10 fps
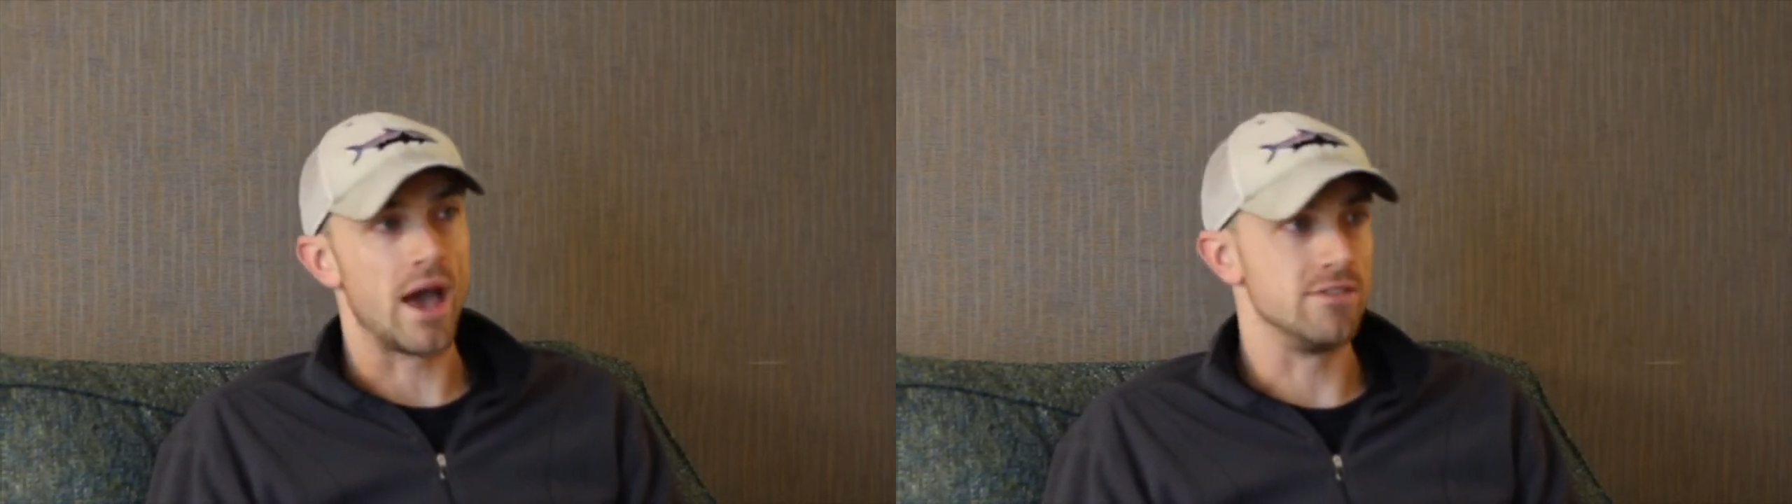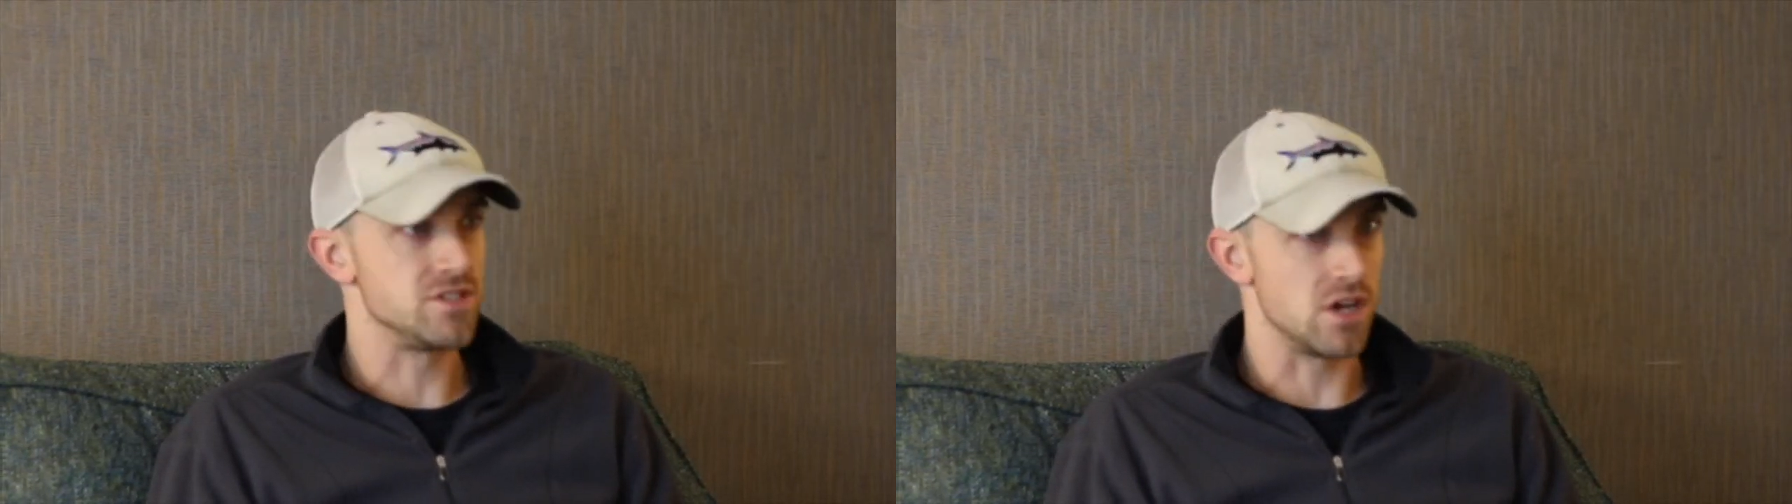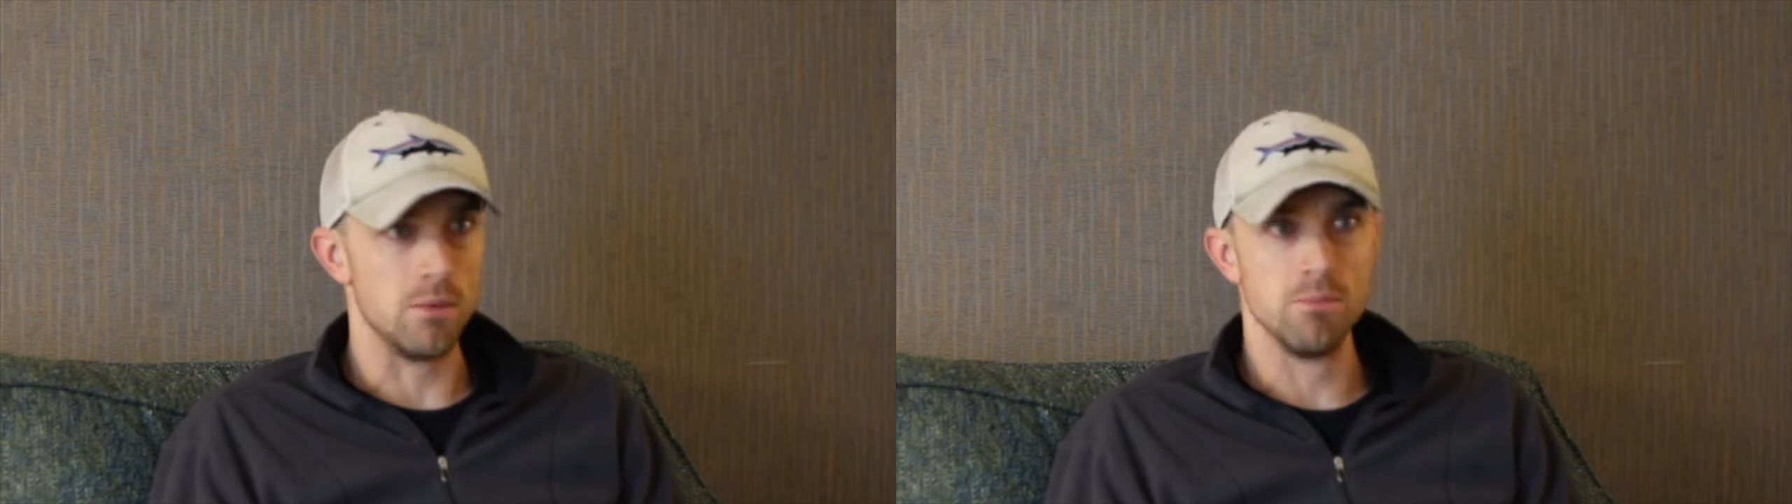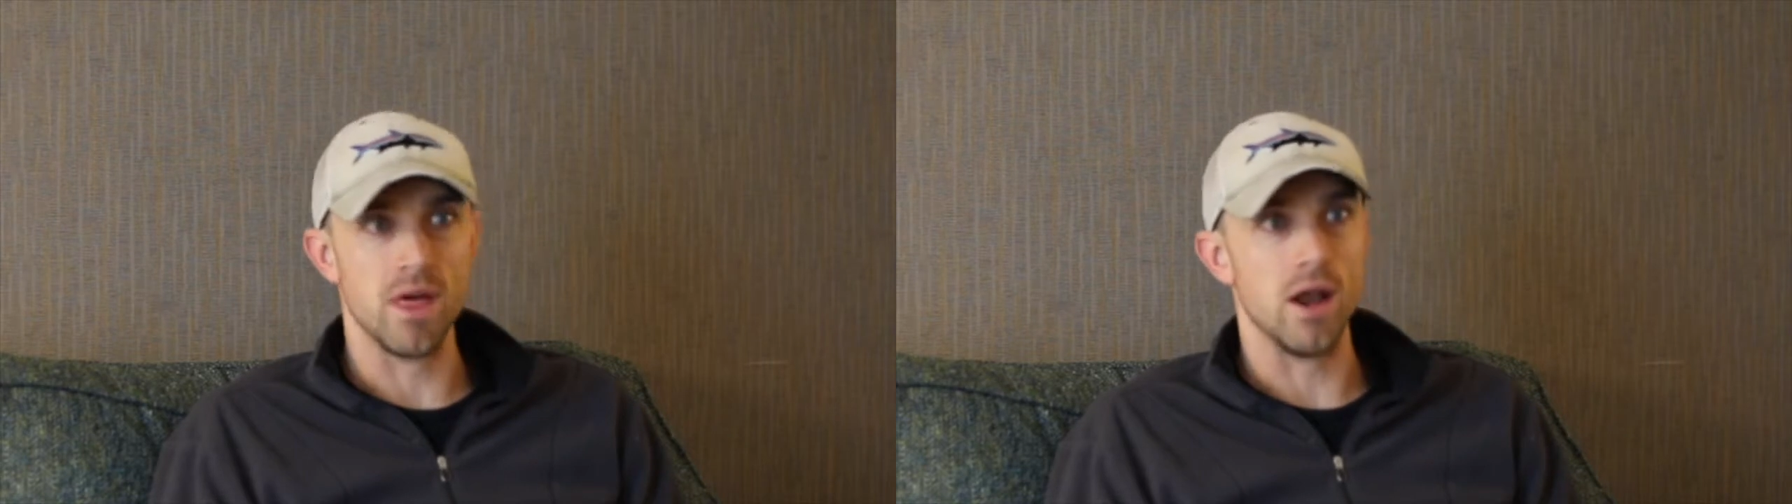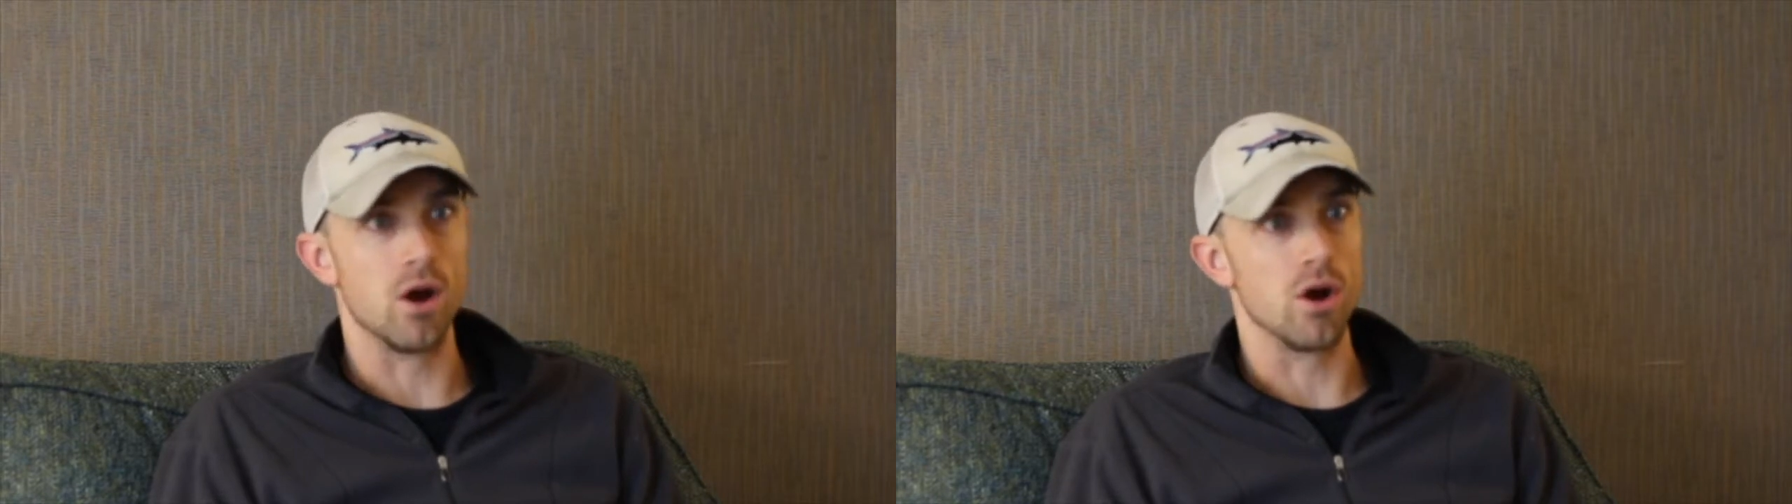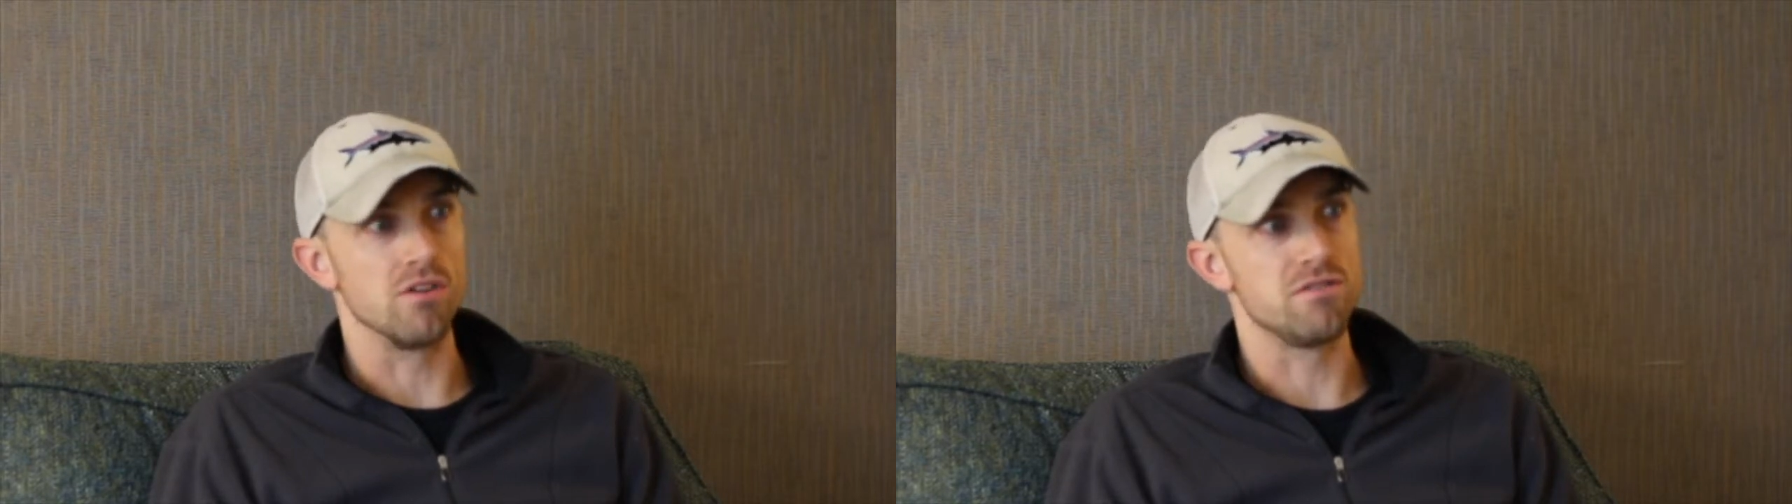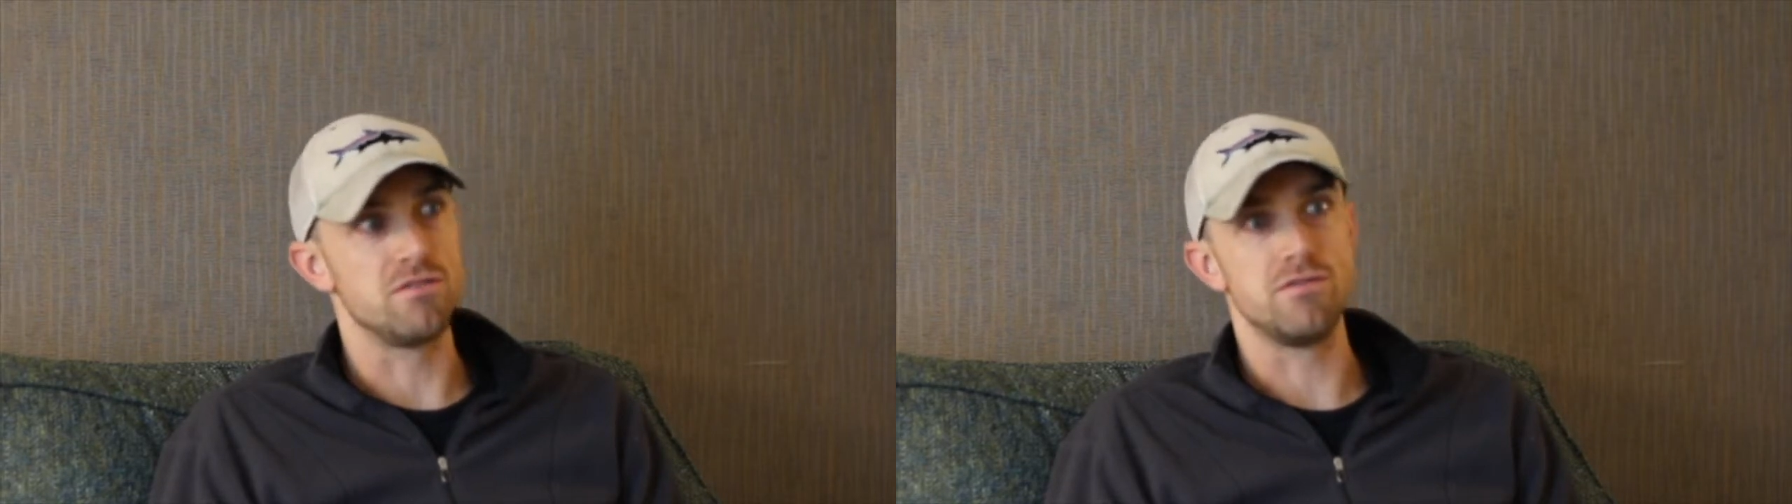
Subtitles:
have some that are